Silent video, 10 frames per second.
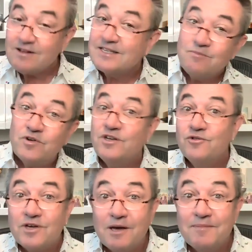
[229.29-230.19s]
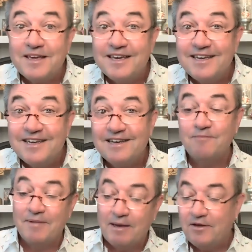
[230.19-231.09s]
someone new coming in
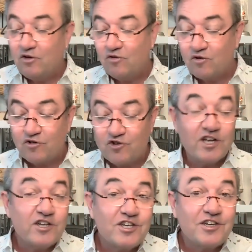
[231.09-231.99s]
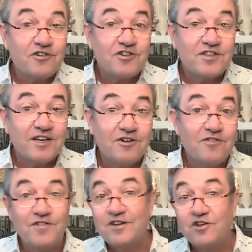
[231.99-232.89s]
and maybe you're judging
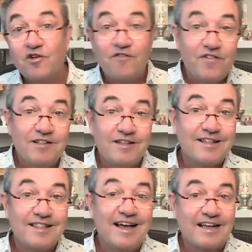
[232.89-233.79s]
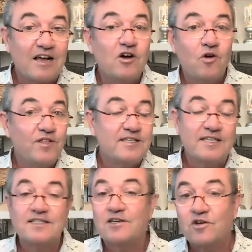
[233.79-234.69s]
yourself and you're feeling like, oh, this
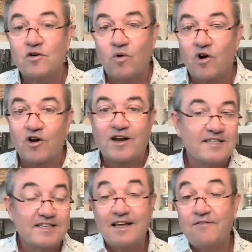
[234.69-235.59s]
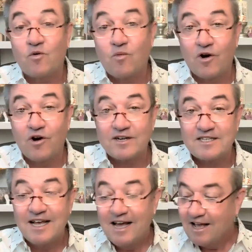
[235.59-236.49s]
isn't going to work because it never
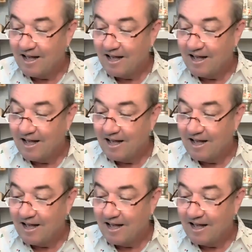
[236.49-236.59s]
works,